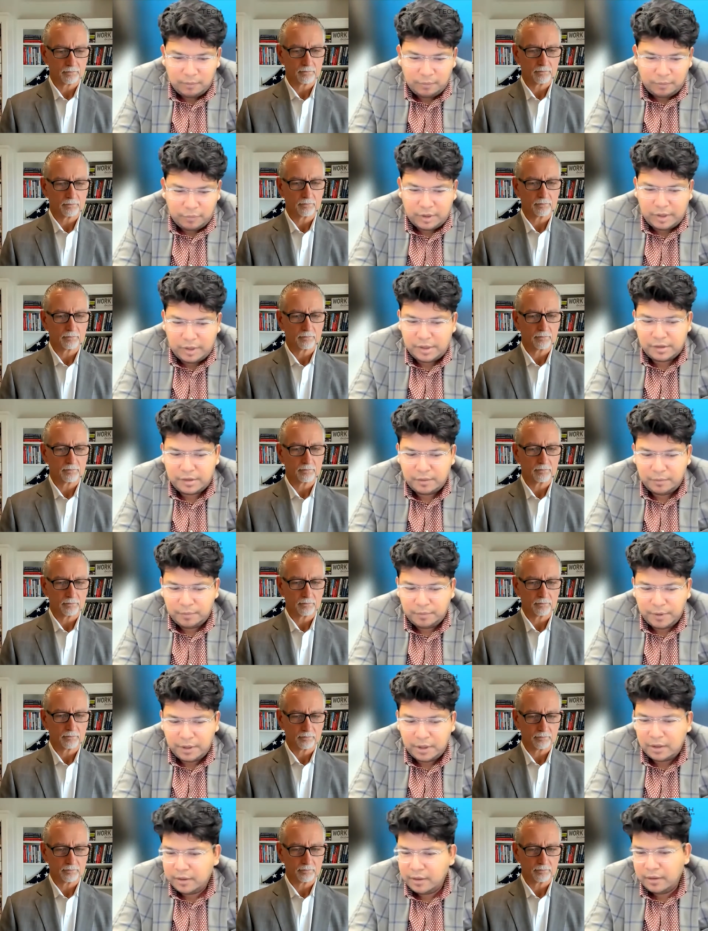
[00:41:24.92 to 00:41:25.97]
Speaker 1: press and
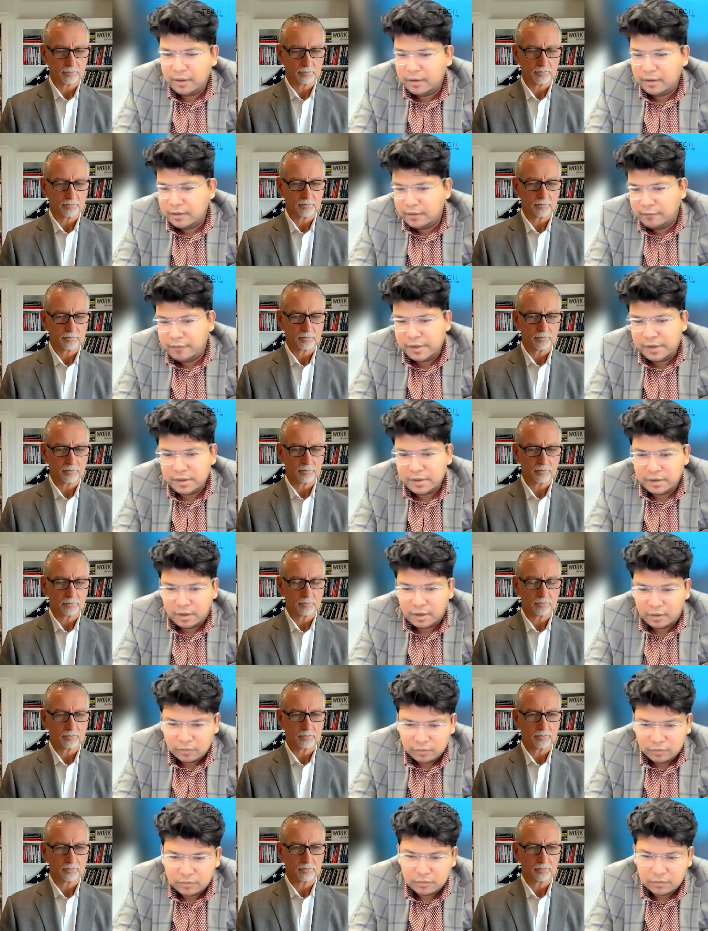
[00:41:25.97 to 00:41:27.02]
PR, then they fizzle
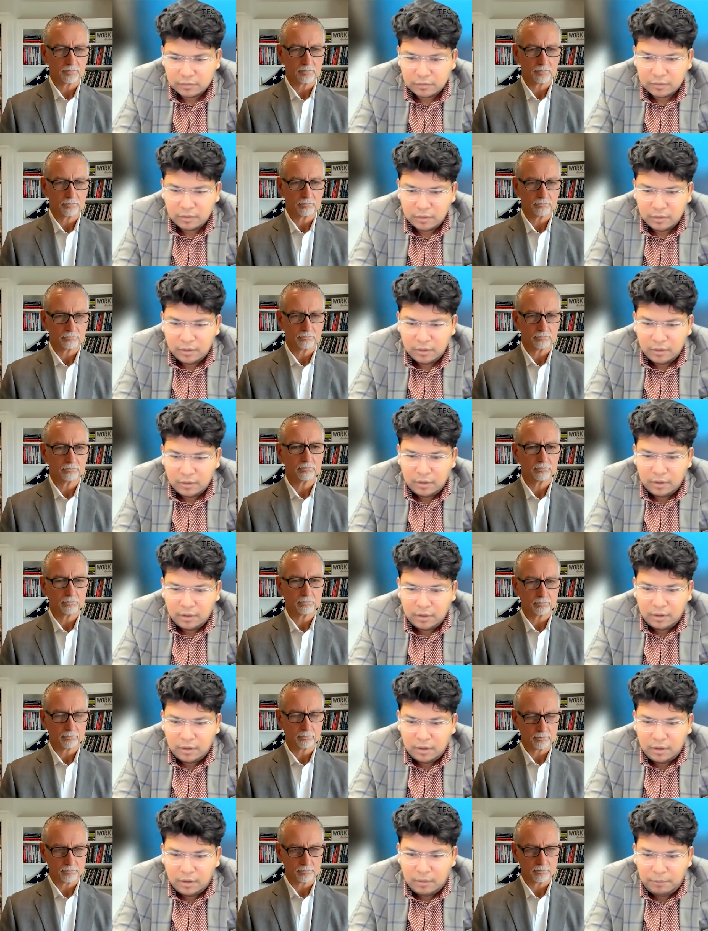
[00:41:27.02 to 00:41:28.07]
down
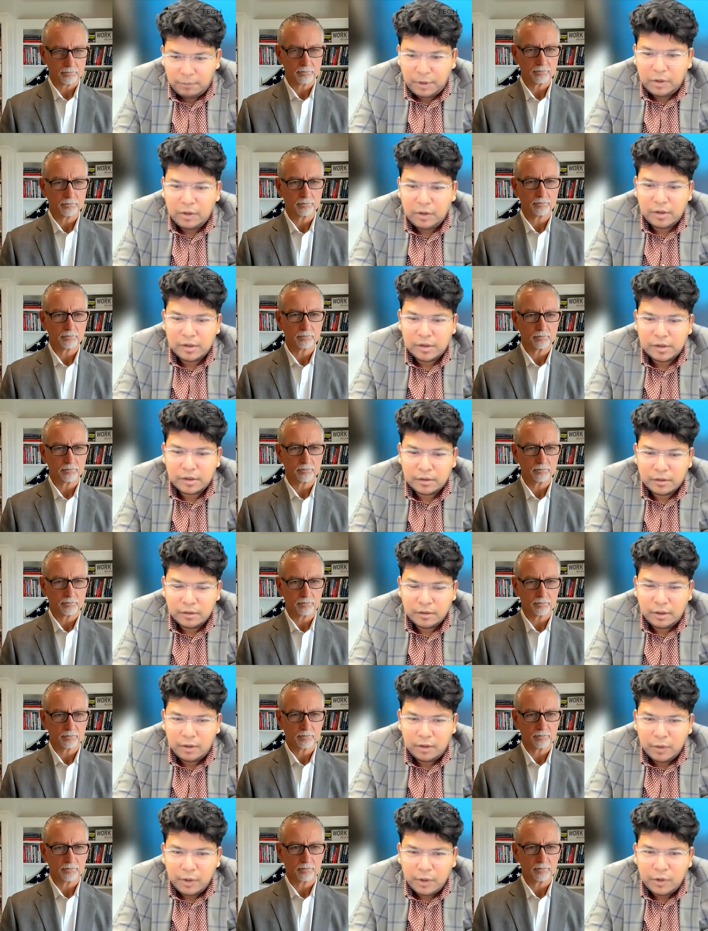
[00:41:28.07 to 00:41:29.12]
because
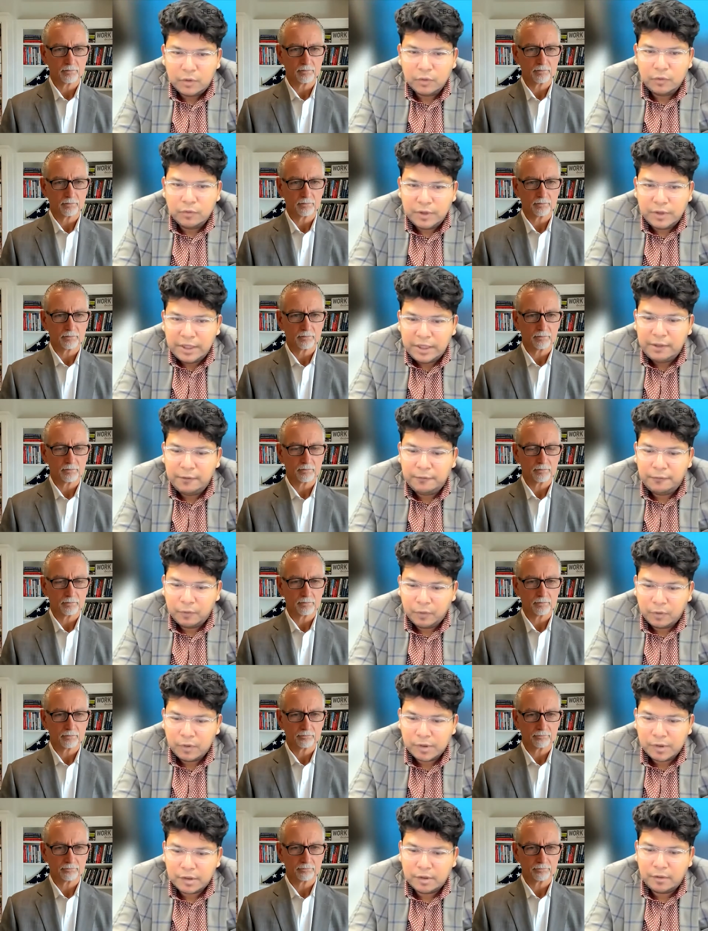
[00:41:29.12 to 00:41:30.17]
you need to really
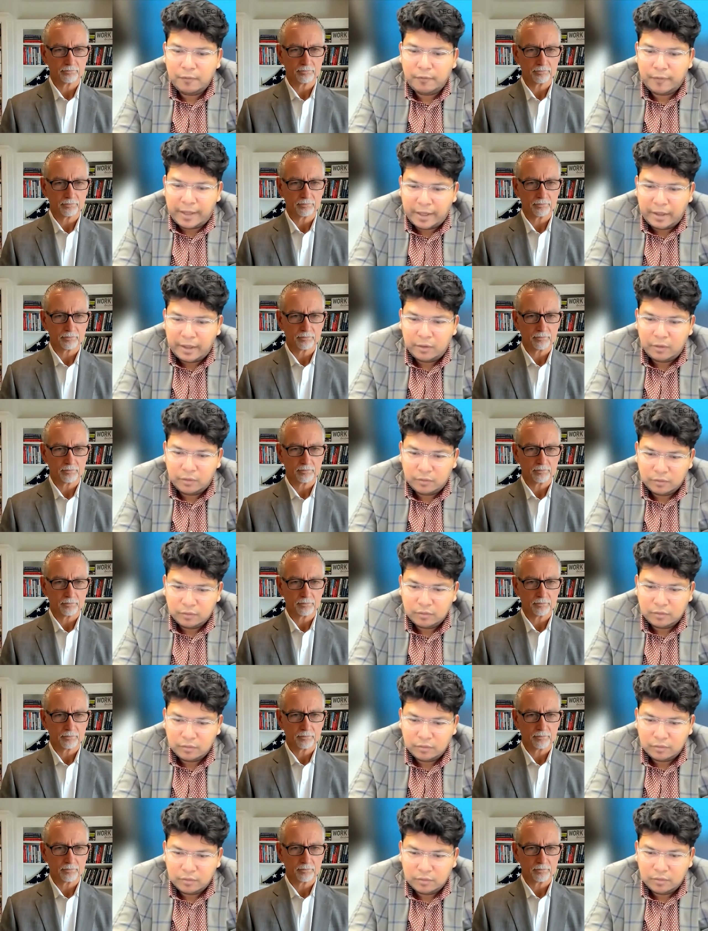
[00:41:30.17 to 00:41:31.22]
focus on value.
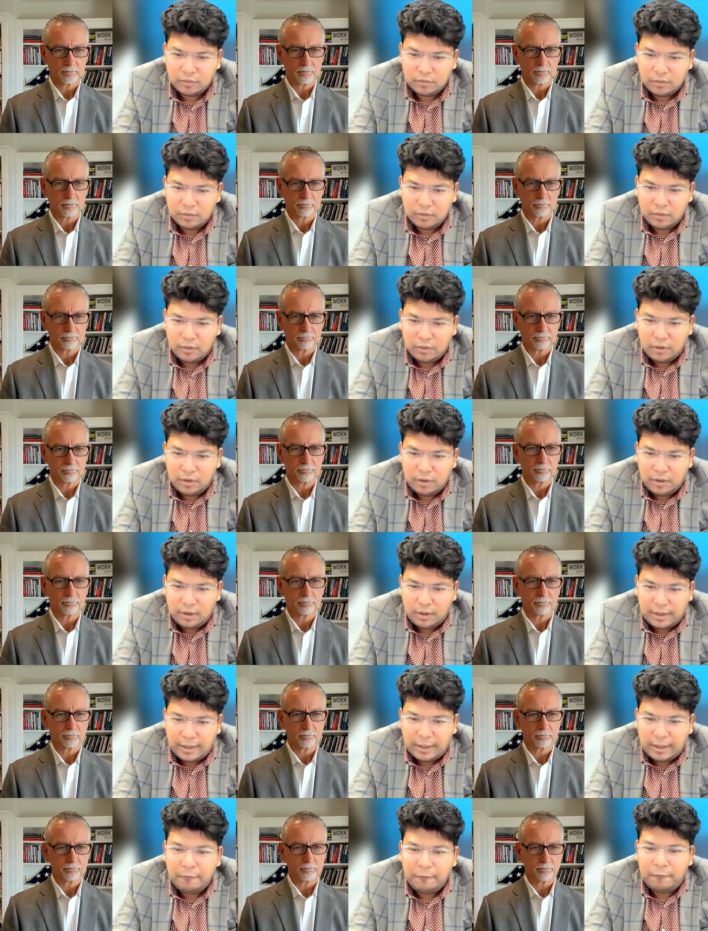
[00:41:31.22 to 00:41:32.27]

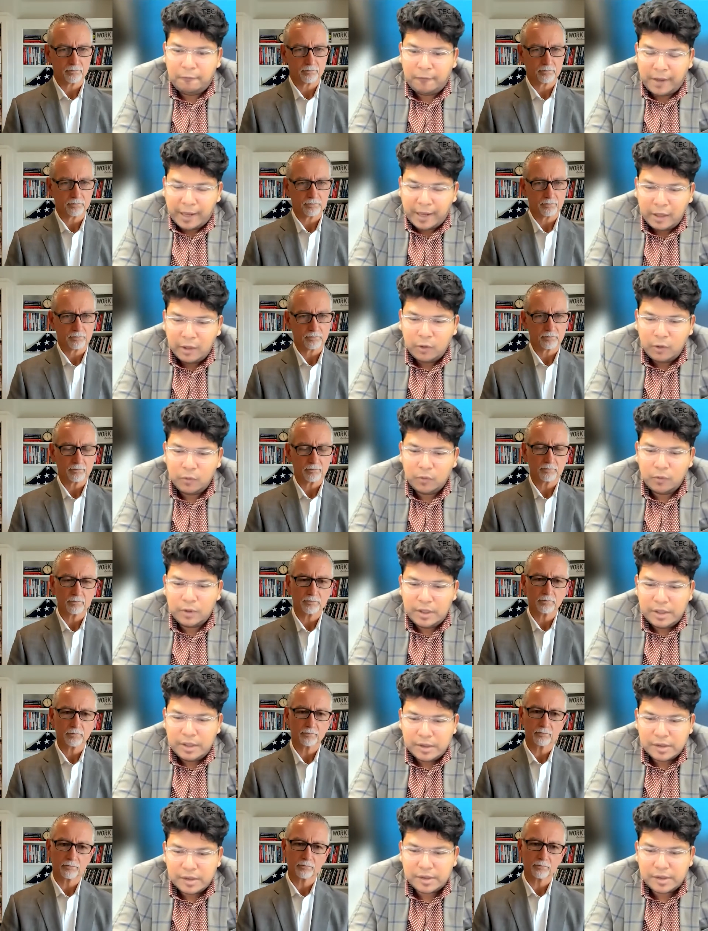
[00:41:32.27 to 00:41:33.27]
And value is the